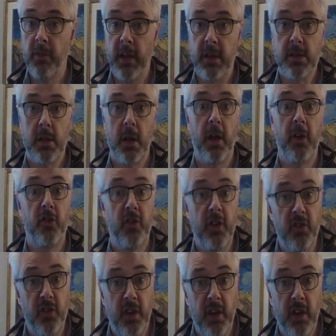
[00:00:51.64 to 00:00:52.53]
things like
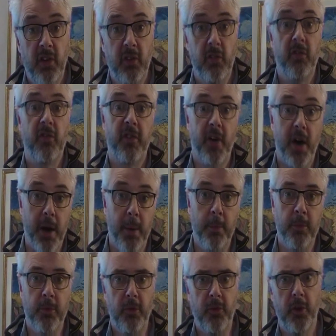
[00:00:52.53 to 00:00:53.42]
cities and
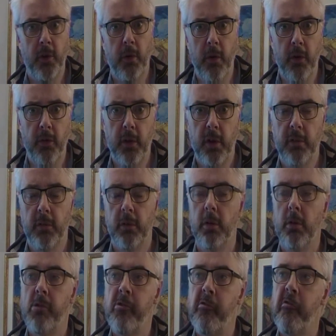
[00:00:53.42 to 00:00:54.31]
farms and so on and so
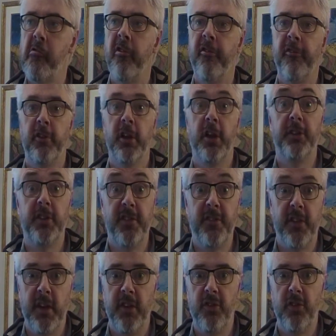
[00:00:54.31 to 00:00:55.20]
forth, flood
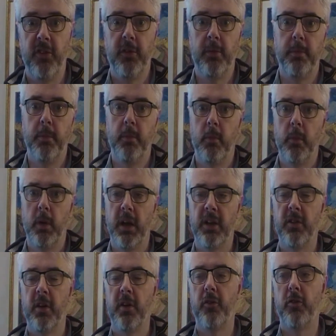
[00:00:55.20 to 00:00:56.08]
defences,
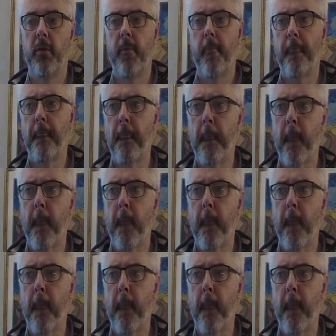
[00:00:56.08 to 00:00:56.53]
etc.